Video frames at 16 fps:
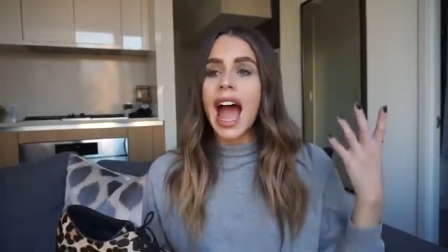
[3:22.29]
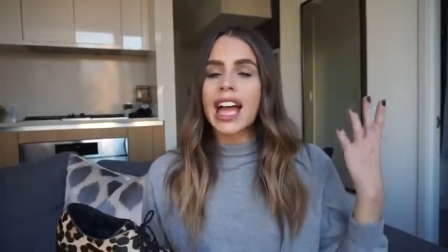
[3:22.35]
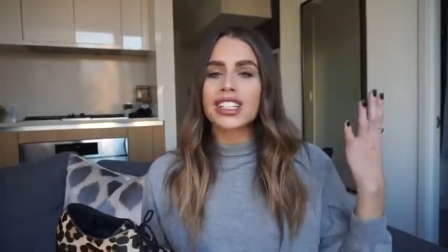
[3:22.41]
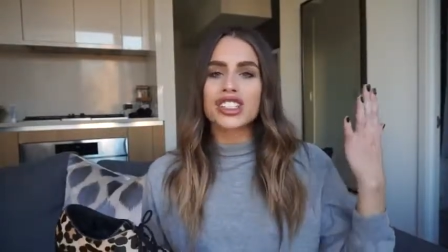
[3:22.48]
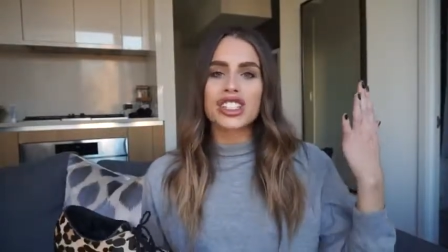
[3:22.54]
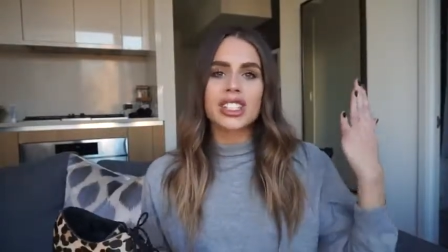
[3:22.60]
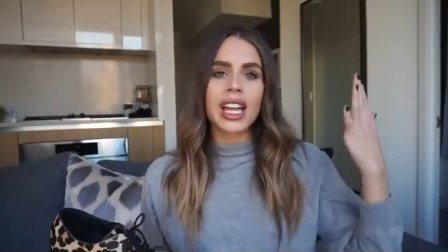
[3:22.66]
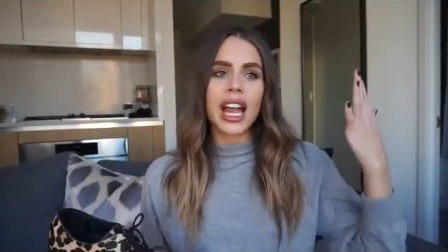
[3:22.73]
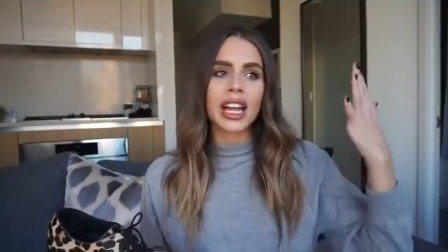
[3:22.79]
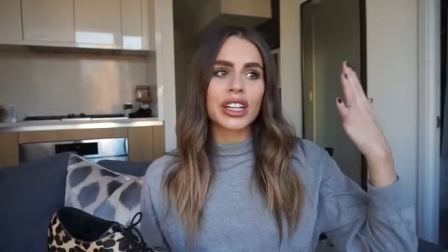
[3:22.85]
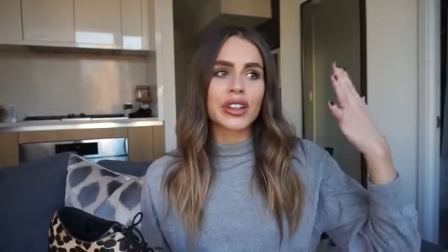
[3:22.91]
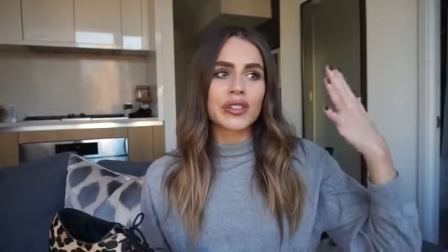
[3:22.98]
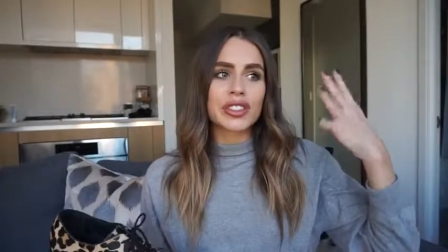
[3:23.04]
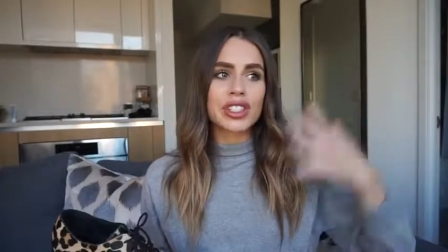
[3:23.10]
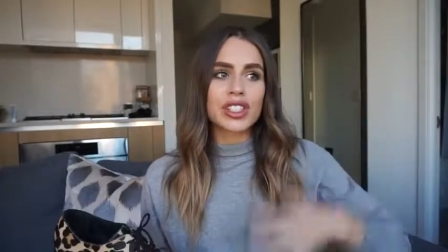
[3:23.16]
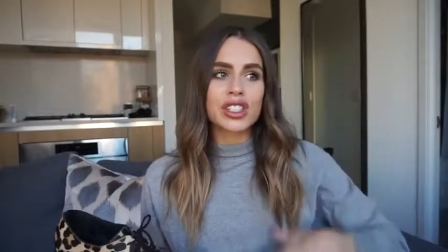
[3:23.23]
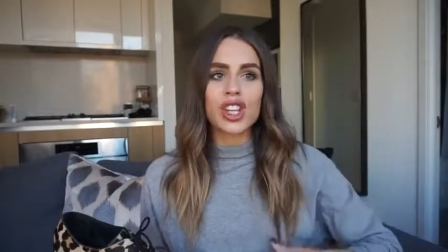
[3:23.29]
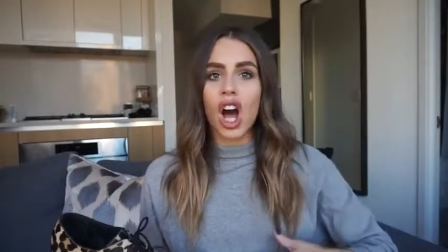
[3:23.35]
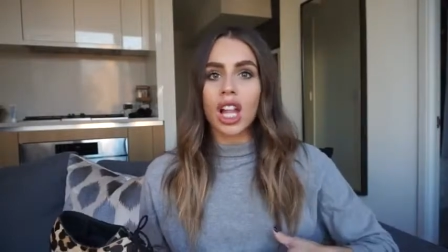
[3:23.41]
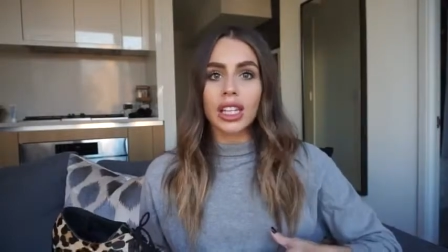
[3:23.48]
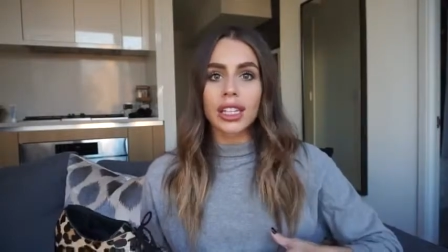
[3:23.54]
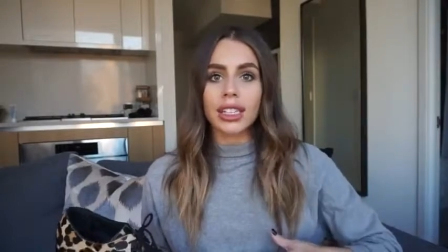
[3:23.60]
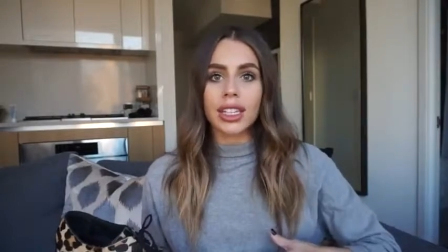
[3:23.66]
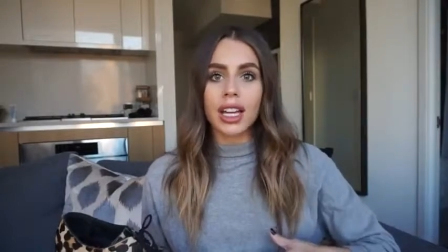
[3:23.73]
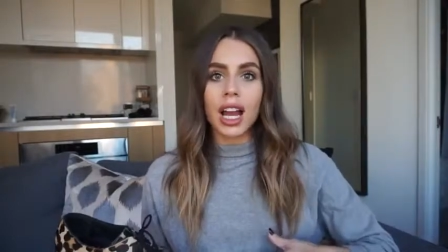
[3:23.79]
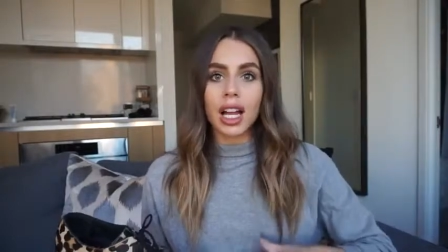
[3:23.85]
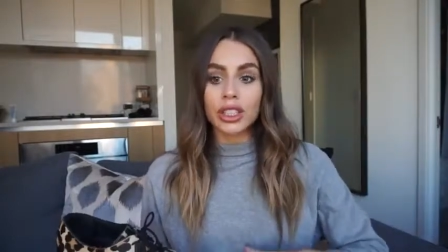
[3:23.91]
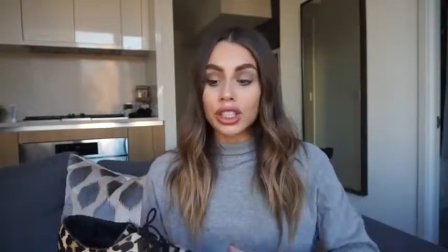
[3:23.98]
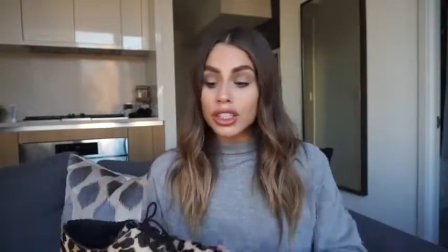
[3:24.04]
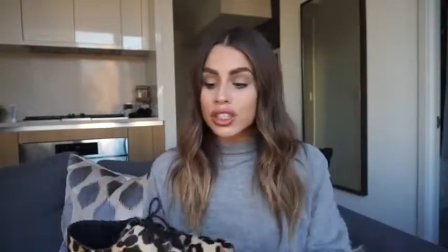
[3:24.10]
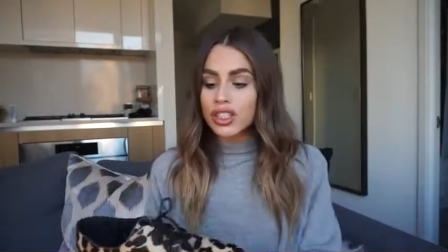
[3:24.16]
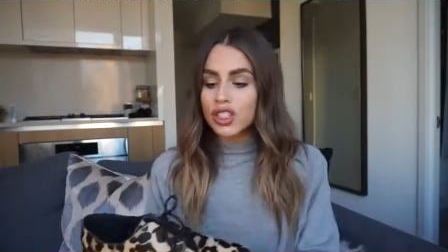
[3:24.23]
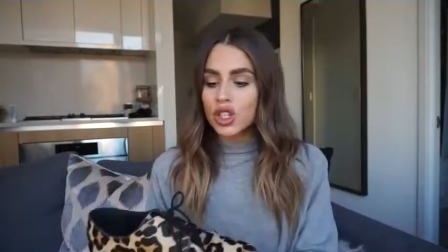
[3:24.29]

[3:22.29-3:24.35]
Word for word: and just kind of solid colors.